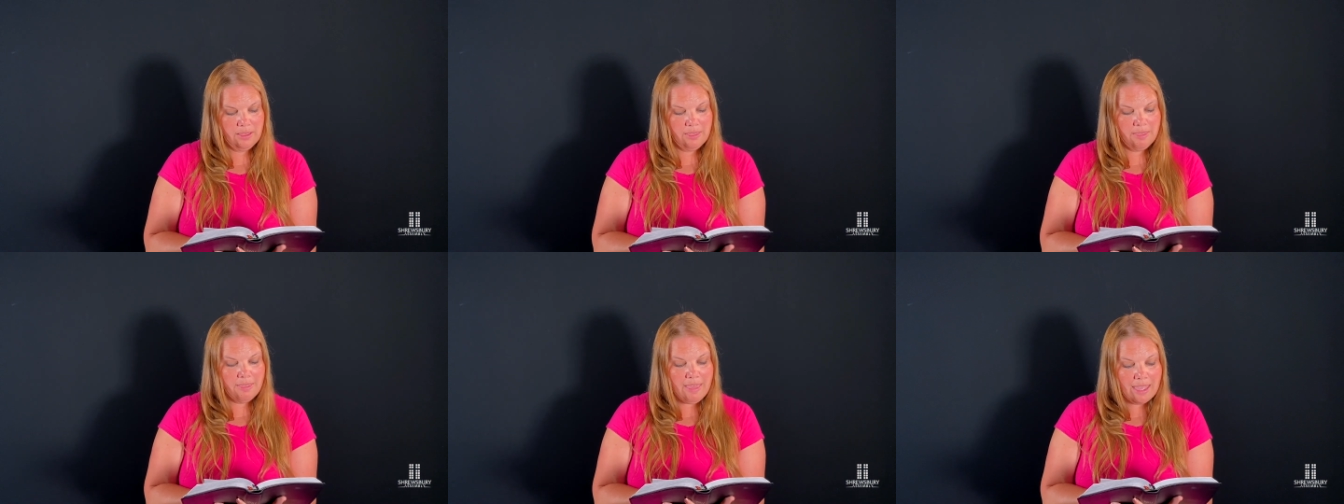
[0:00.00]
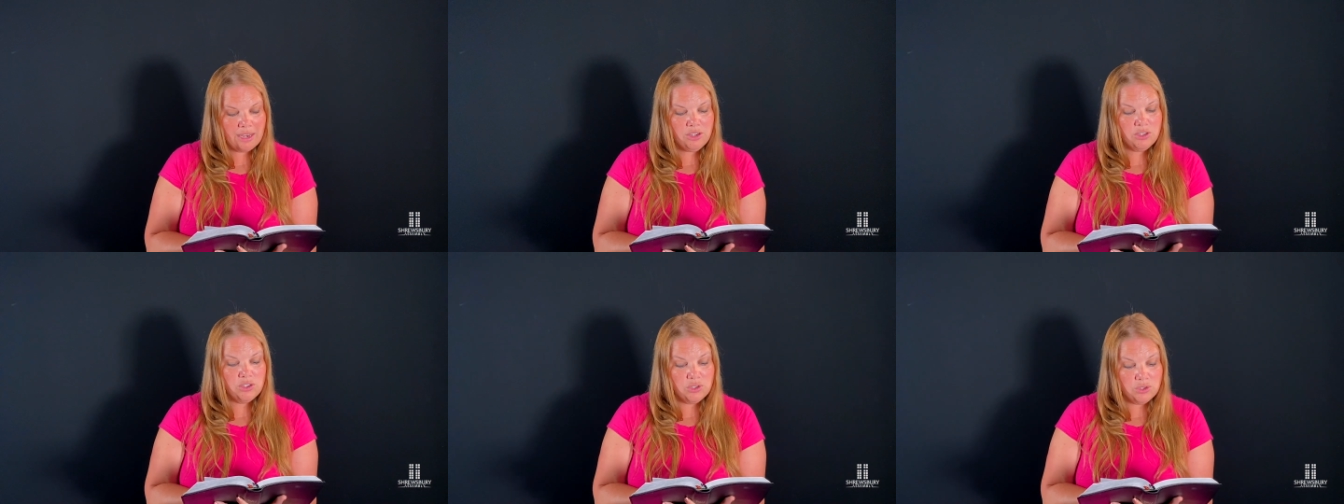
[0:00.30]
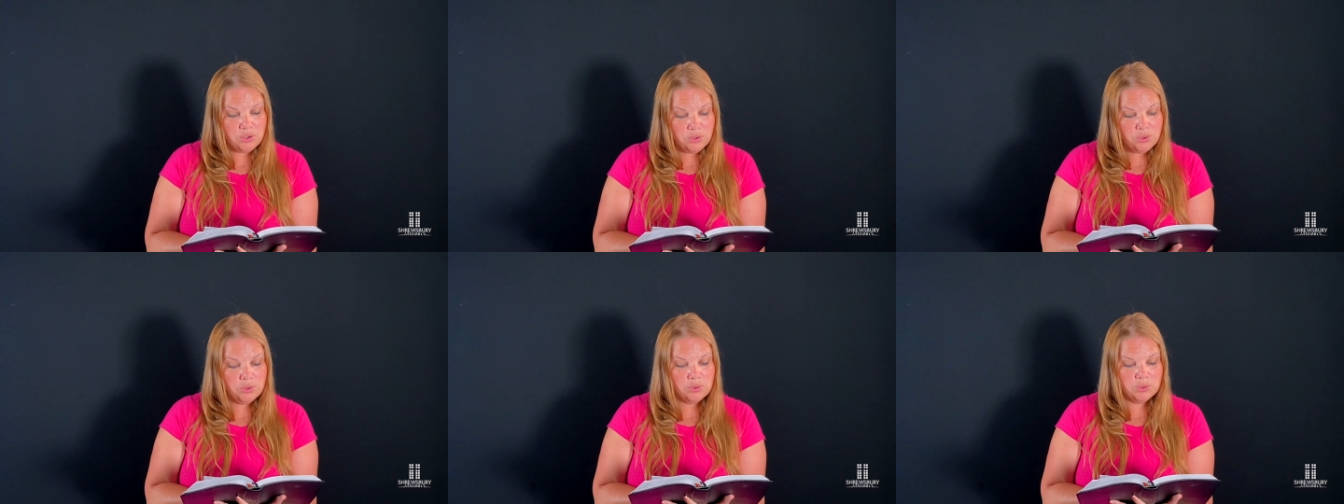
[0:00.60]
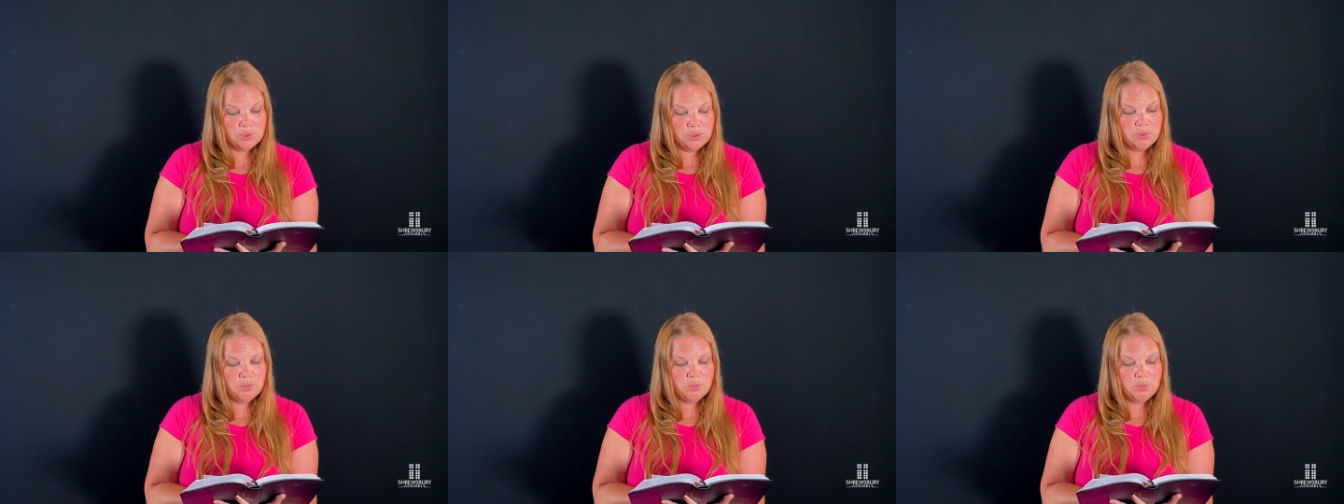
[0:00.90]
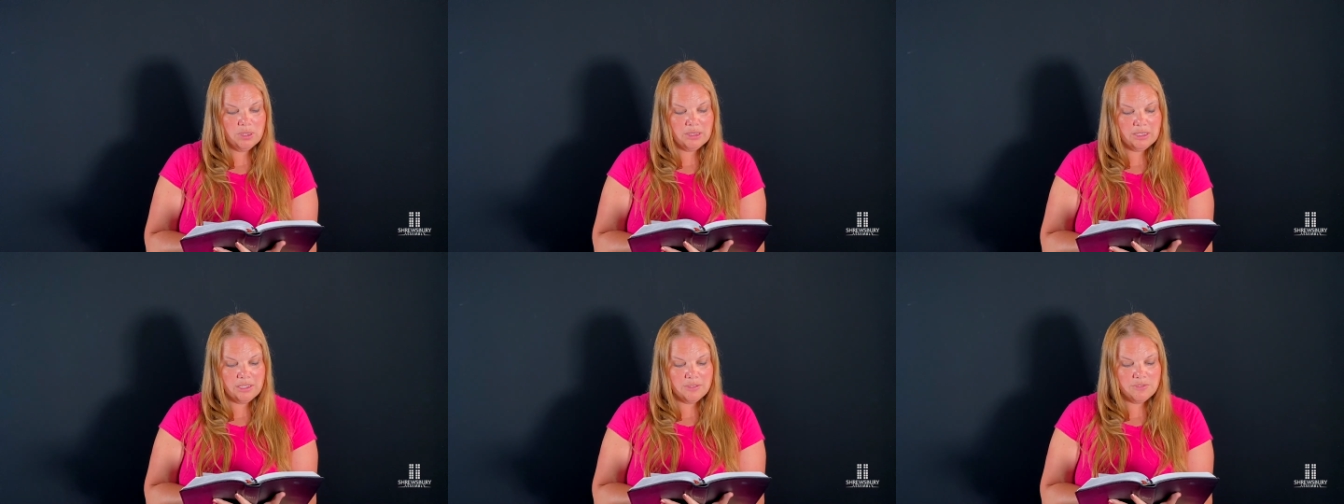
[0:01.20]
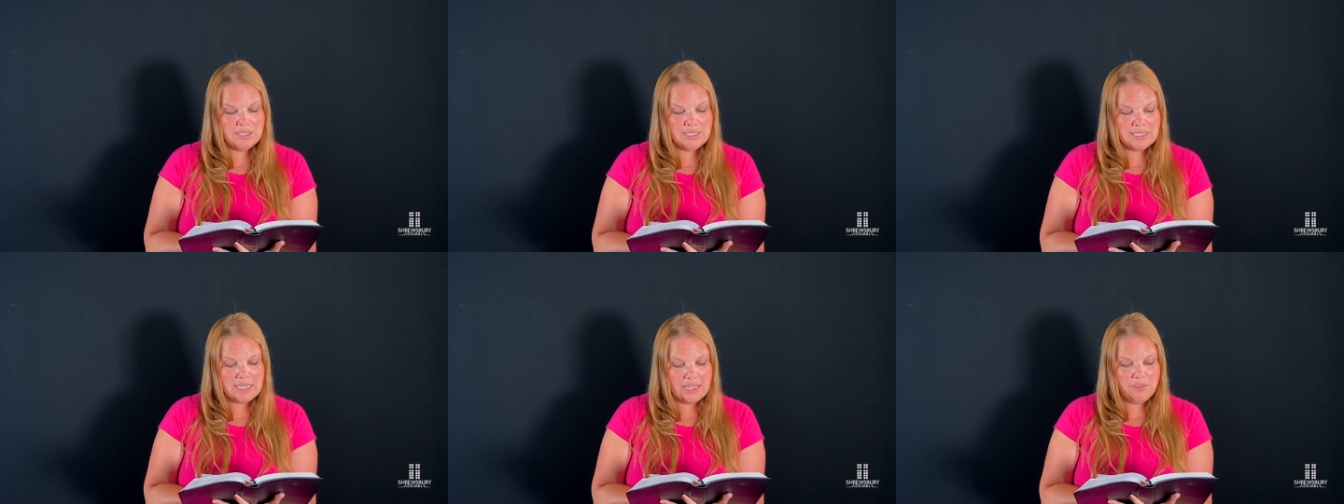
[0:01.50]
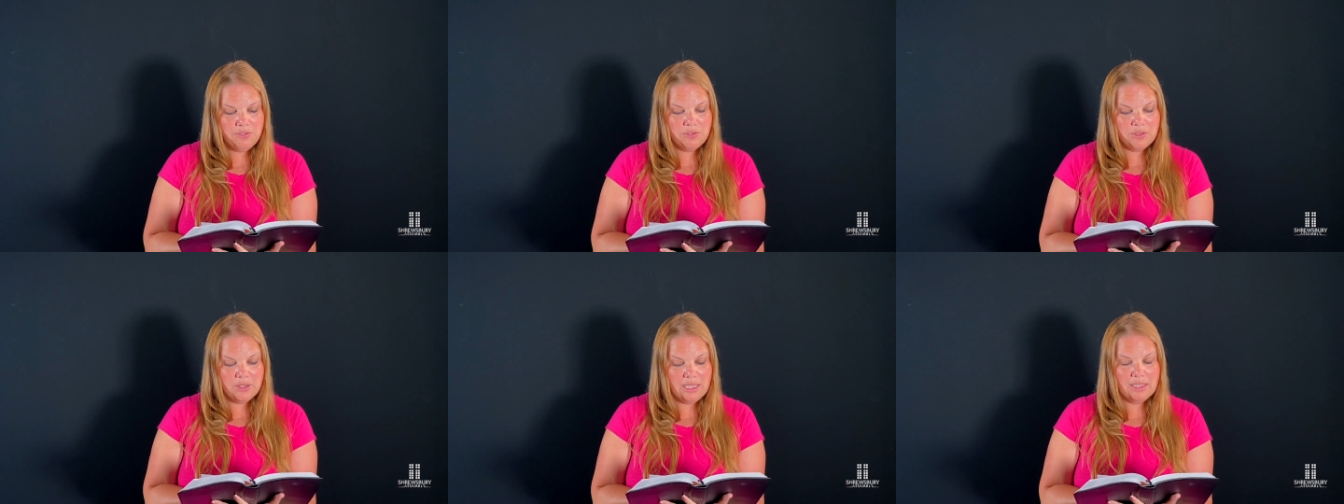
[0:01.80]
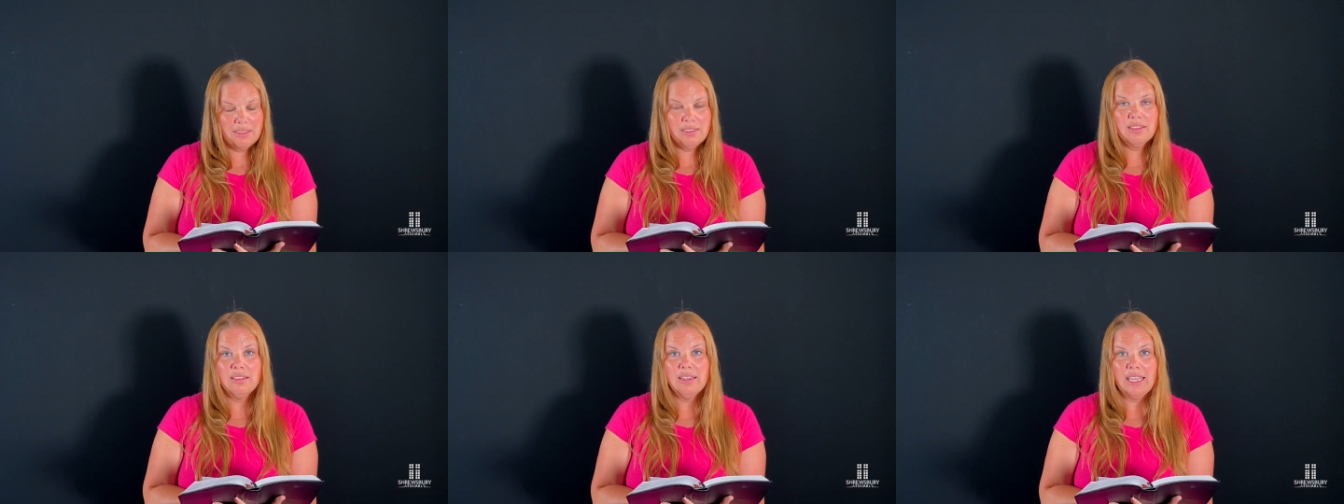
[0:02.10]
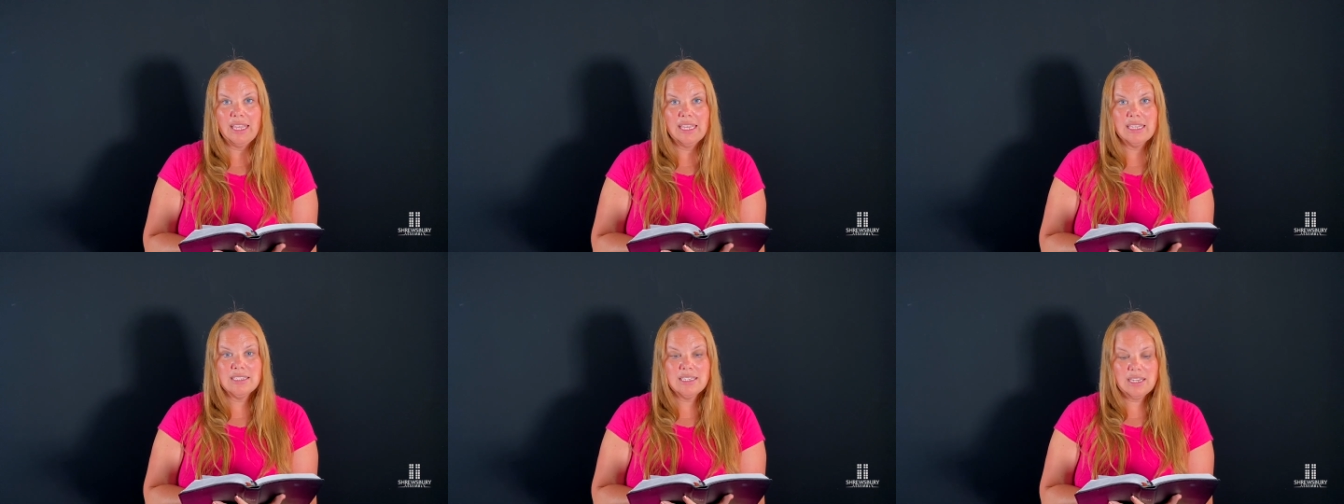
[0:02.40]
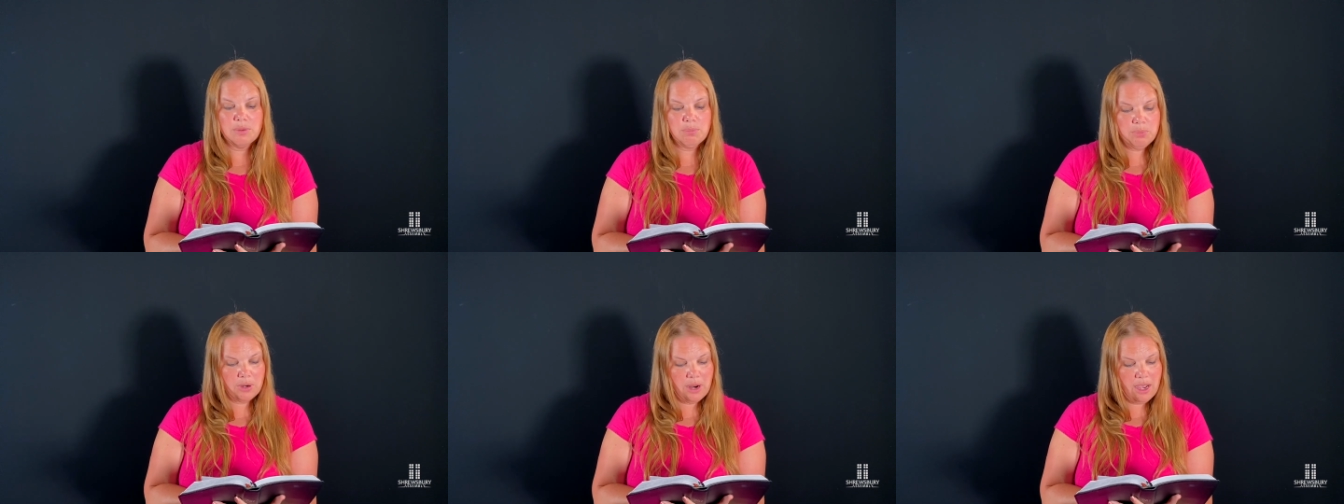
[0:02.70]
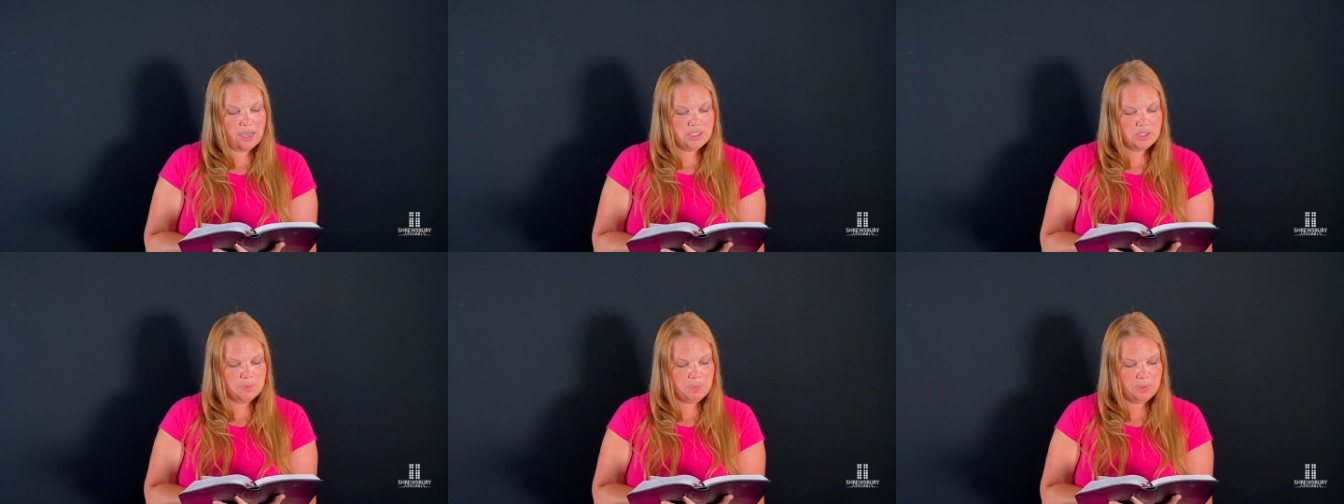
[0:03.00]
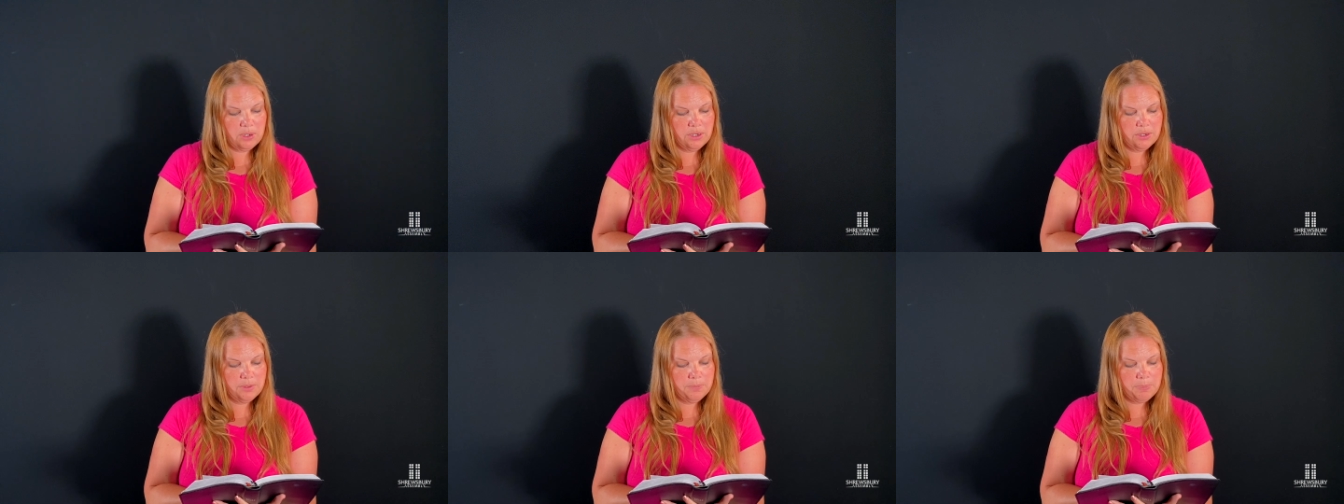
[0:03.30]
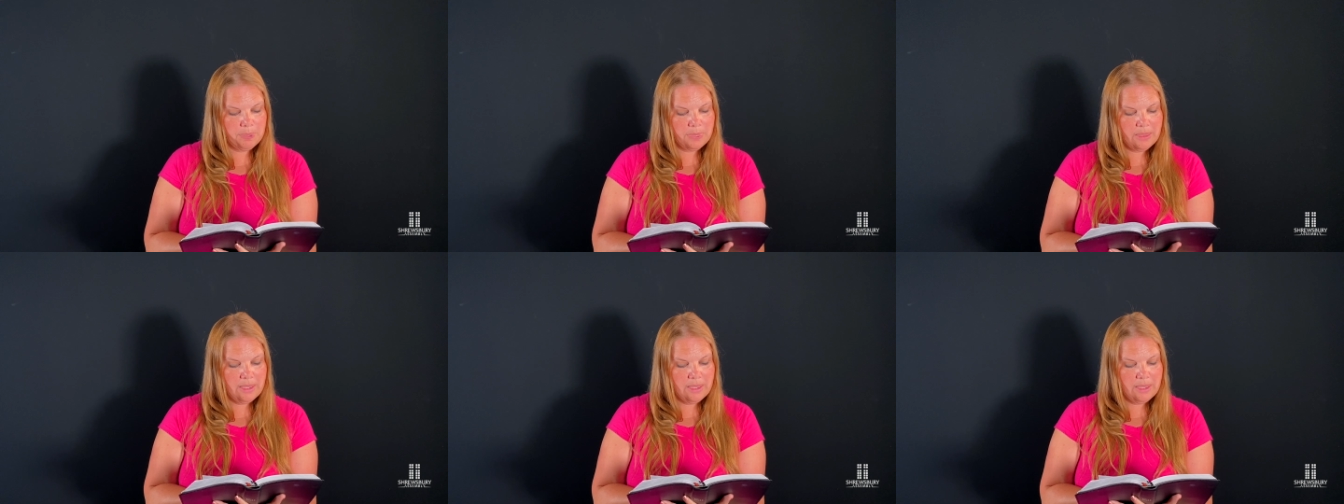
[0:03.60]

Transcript: then you will live safely in the land and prosper.